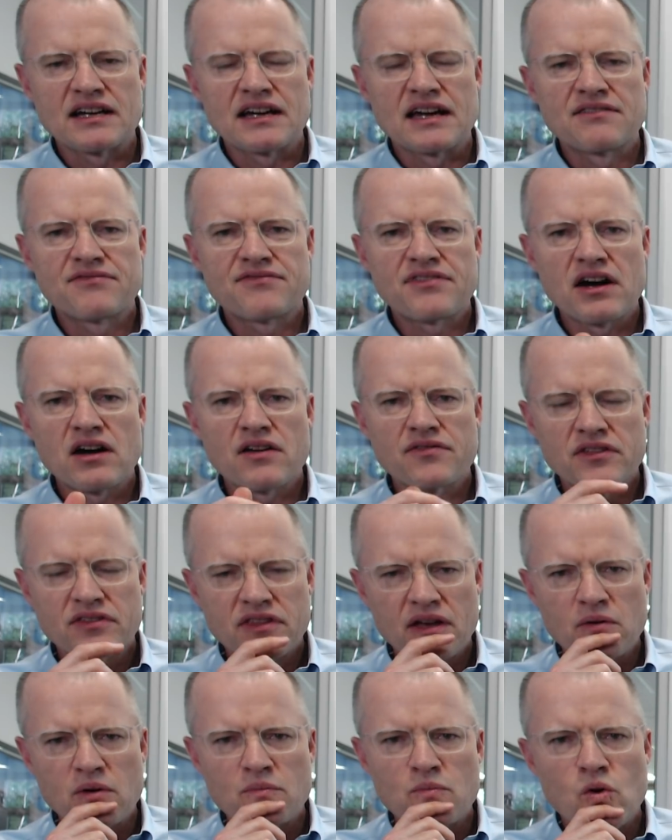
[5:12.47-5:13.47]
and found that
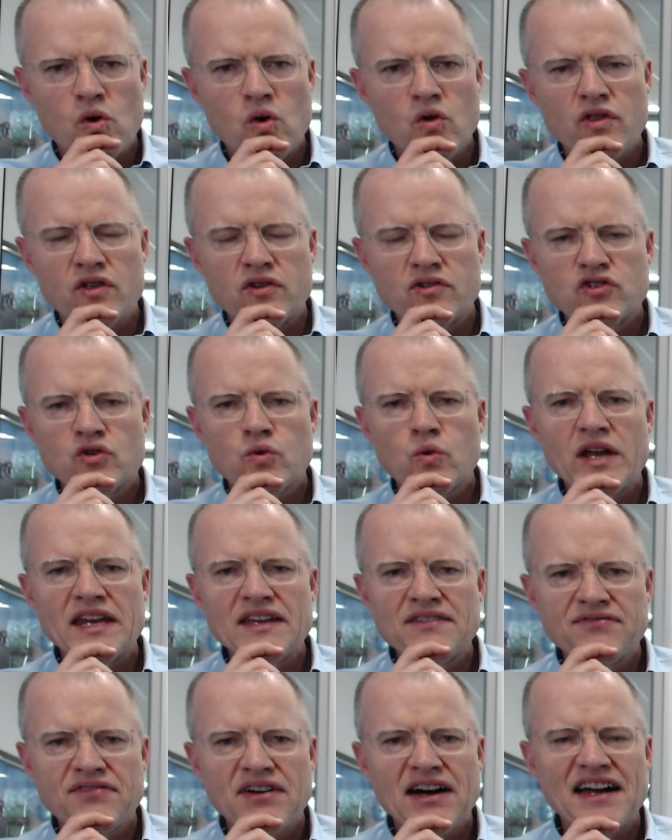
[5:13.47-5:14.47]
they were more than
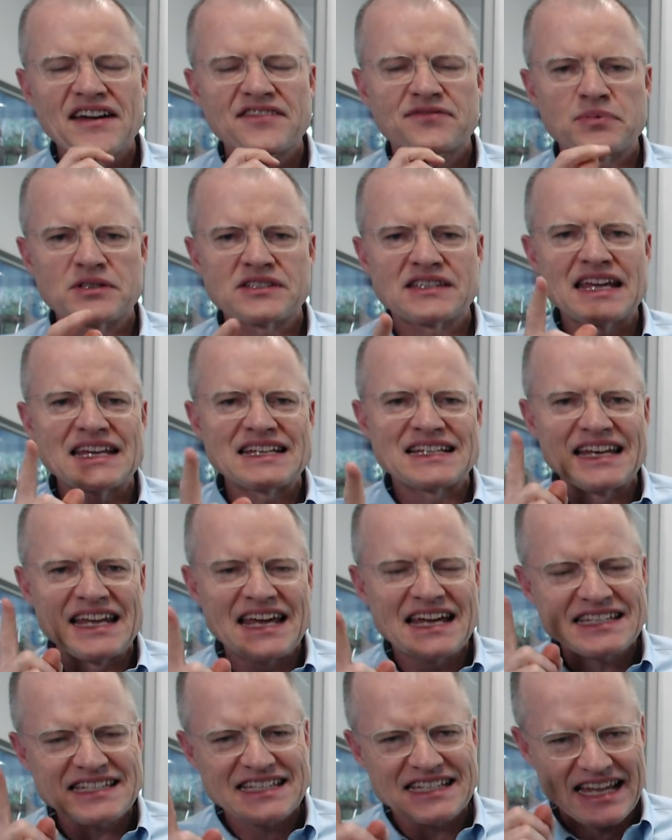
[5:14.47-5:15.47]
25%
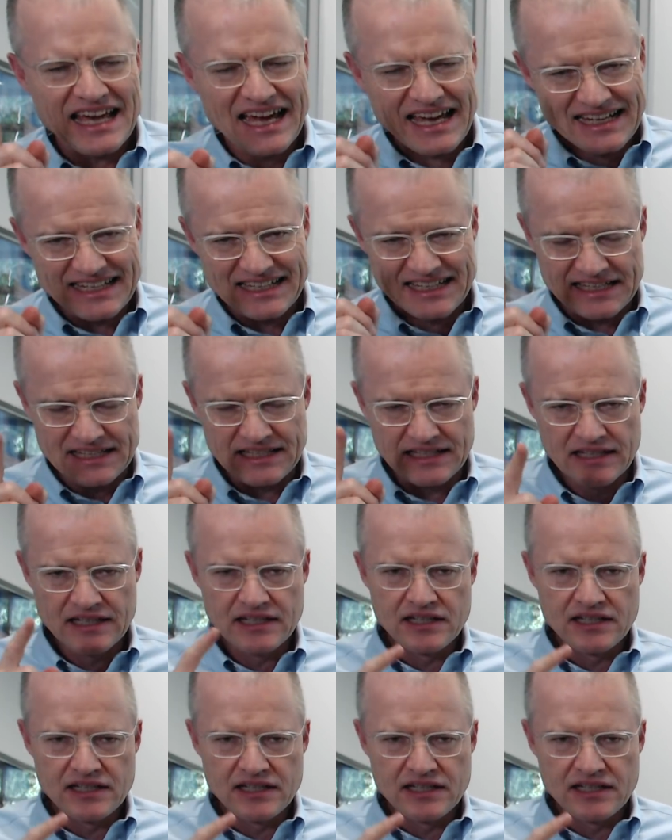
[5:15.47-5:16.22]
less likely